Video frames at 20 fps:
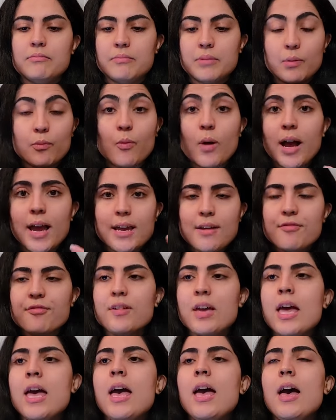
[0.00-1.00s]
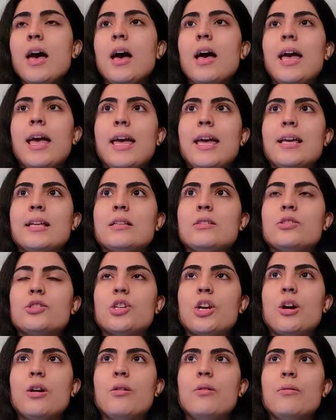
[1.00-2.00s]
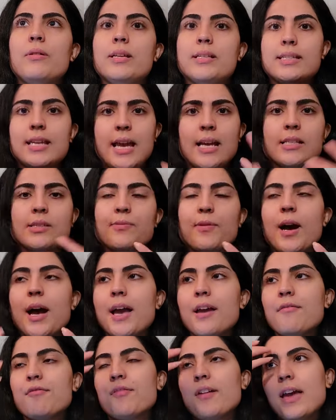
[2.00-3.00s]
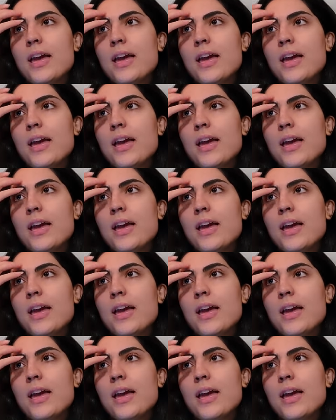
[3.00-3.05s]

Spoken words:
wife. And so his ex-wife,